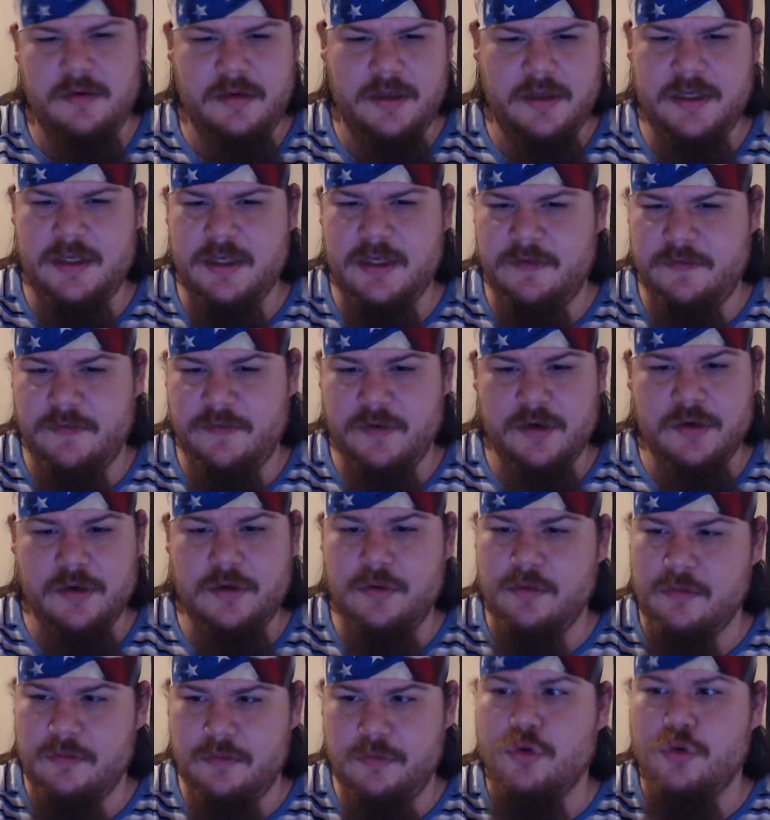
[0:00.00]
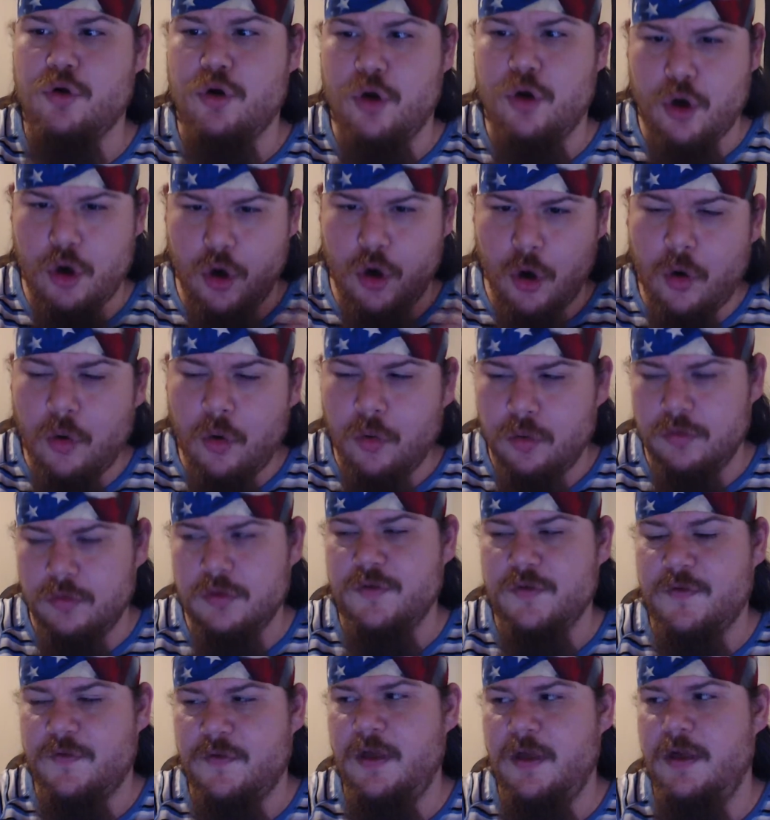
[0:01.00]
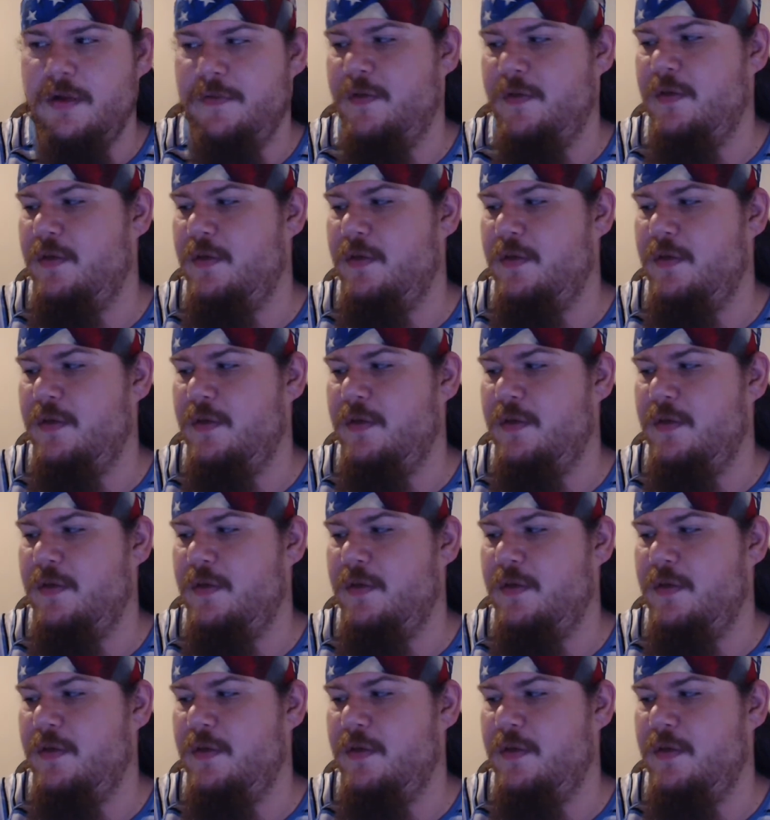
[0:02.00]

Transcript: different cold flavor.